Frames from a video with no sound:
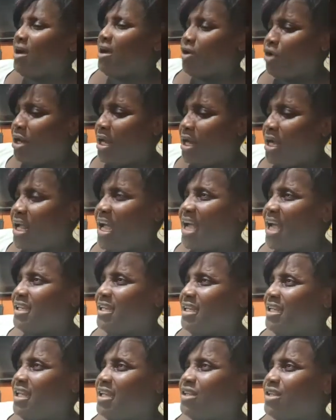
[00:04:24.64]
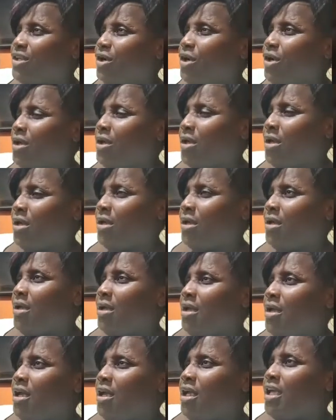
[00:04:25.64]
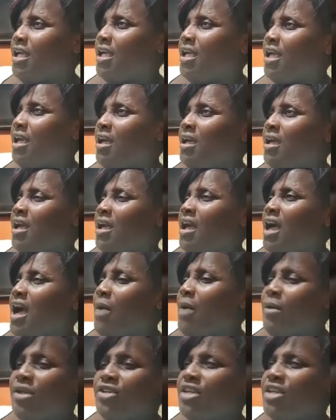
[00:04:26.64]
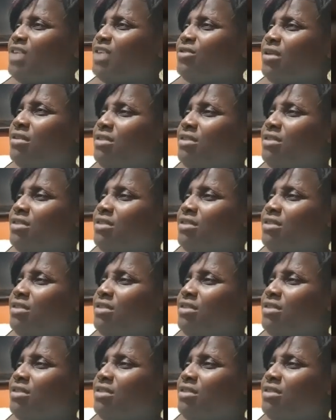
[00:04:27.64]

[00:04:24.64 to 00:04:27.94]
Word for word: and color coordinate you. Mm-hmm. Eh? I wish she had